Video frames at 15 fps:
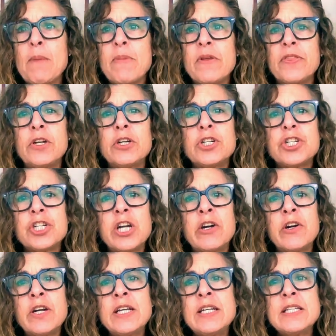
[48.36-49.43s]
but their
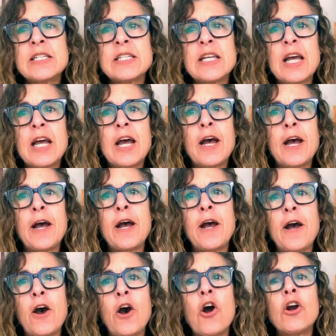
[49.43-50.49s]
cherries
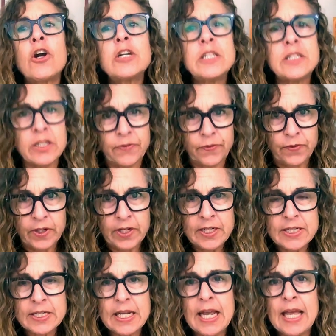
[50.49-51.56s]
are
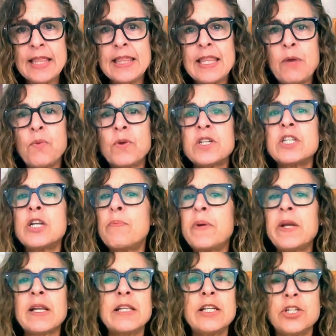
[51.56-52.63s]
different, and they were
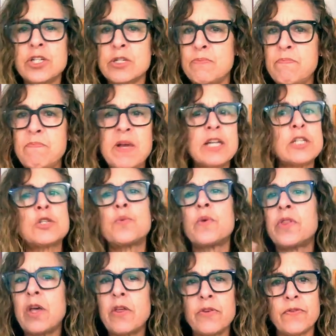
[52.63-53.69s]
typically just mixed
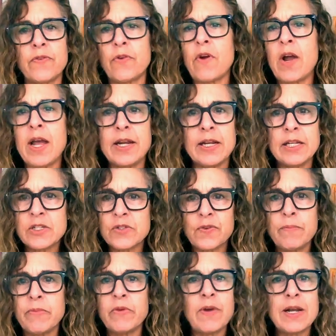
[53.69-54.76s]
with other varieties
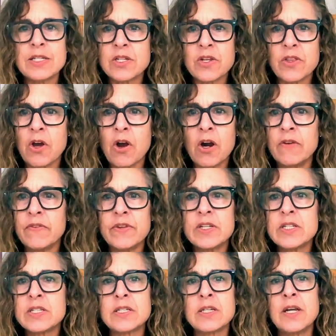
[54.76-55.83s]
from the rest of the
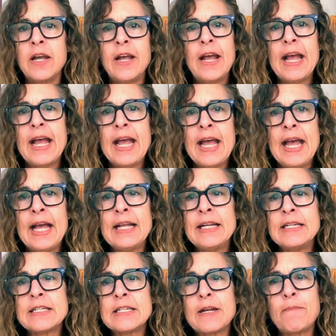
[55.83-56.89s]
harvest.
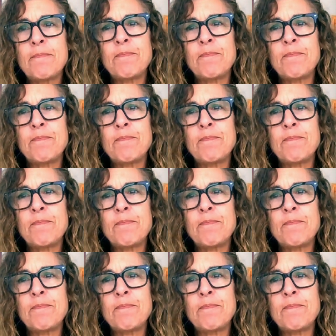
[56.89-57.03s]
And